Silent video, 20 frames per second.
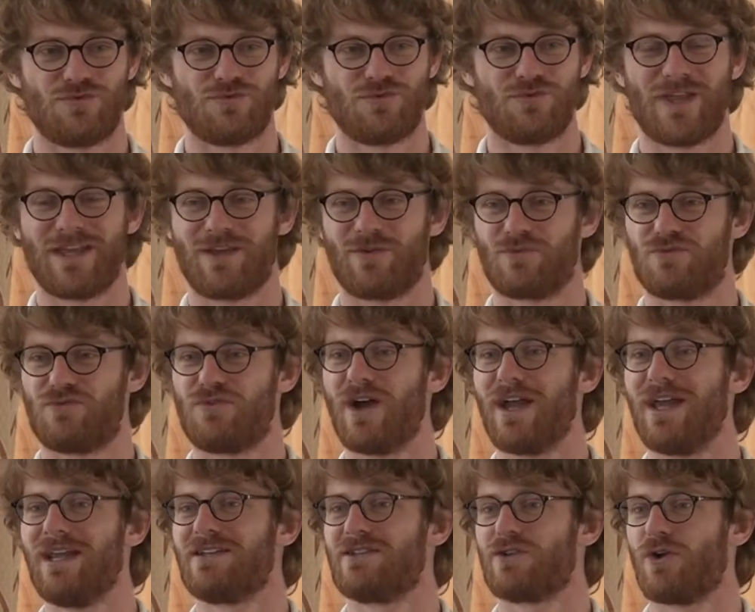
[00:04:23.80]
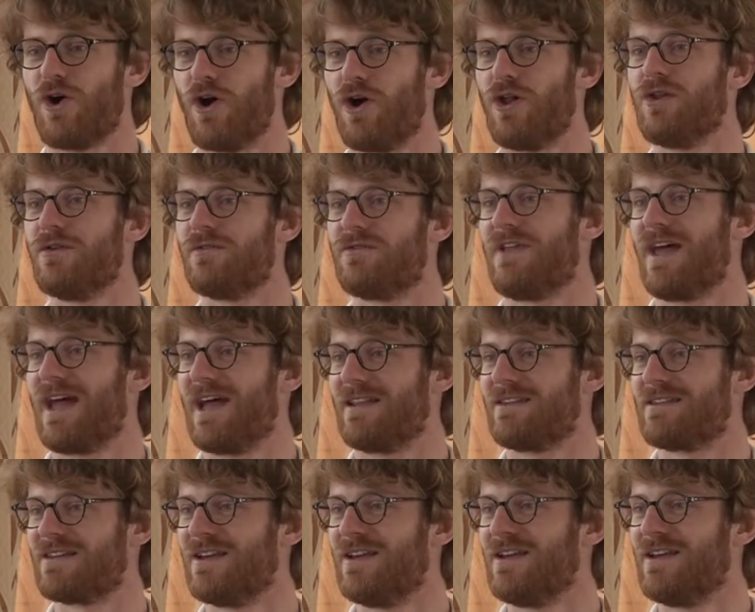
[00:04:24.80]
write all of
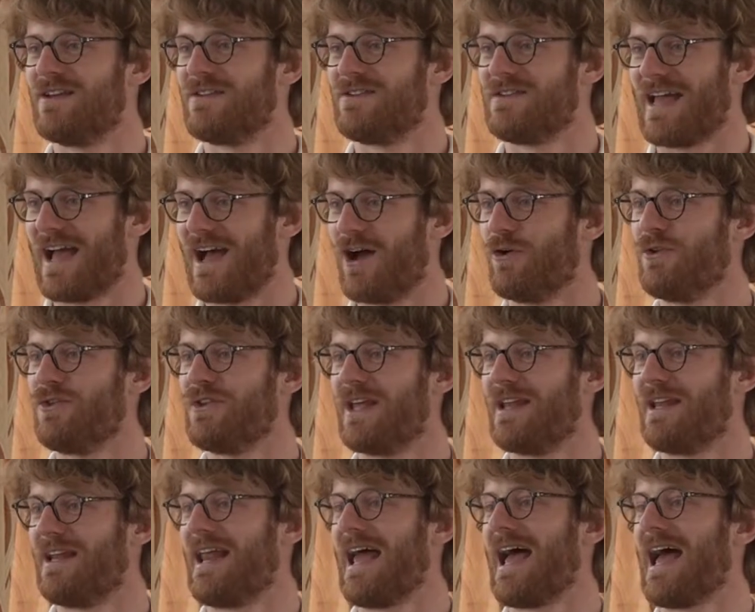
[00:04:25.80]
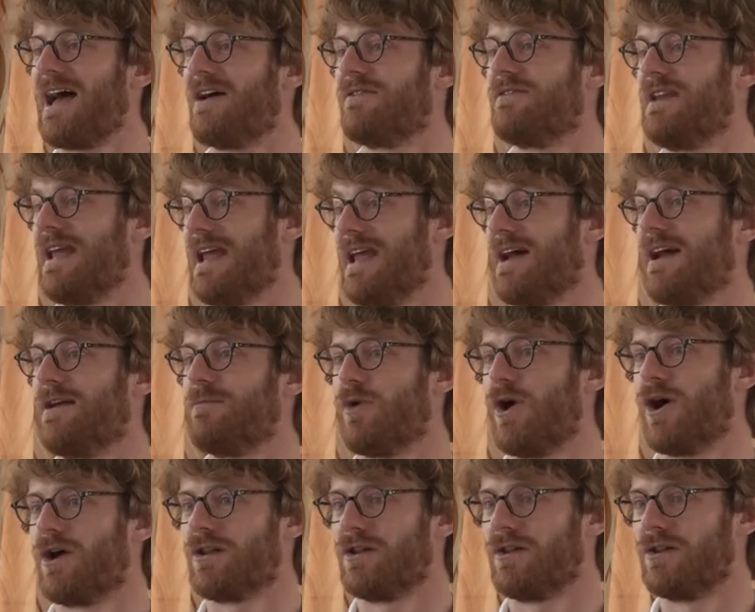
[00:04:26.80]
that down and then have an AI
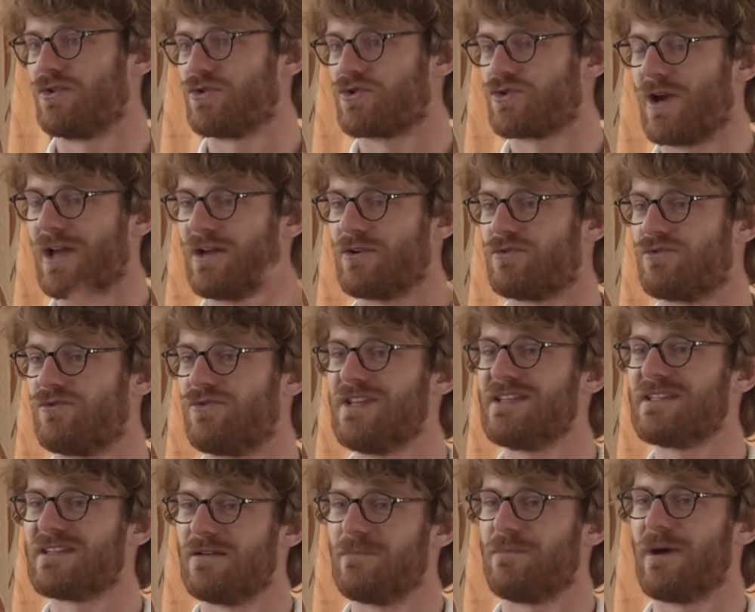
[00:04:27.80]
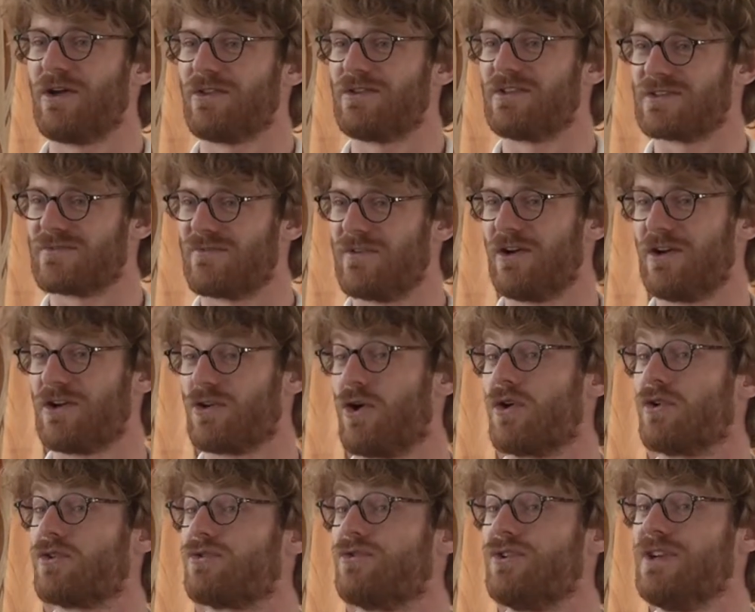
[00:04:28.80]
model try to reason about this very
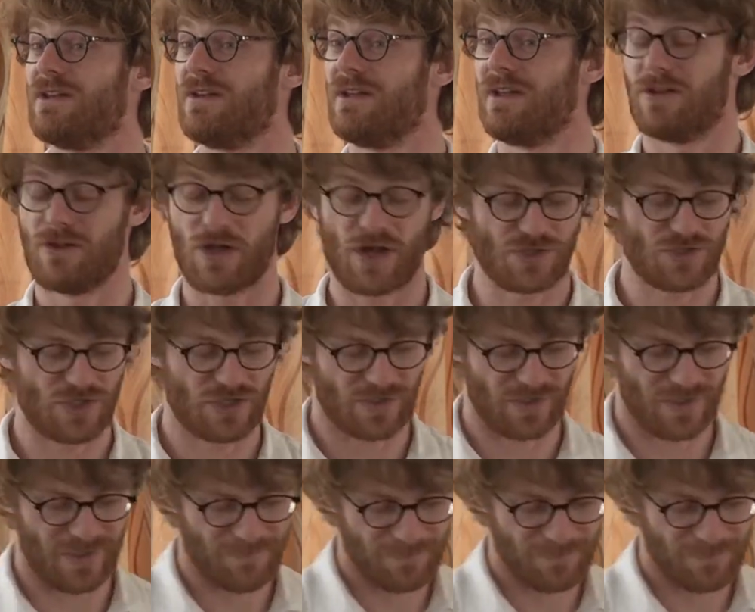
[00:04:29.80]
concretely and logically.